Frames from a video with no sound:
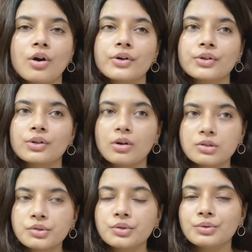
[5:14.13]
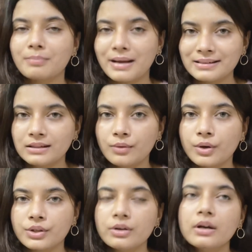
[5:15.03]
or you can also use micellar
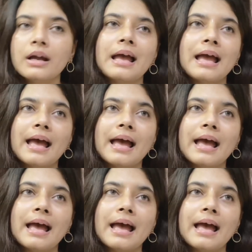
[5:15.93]
water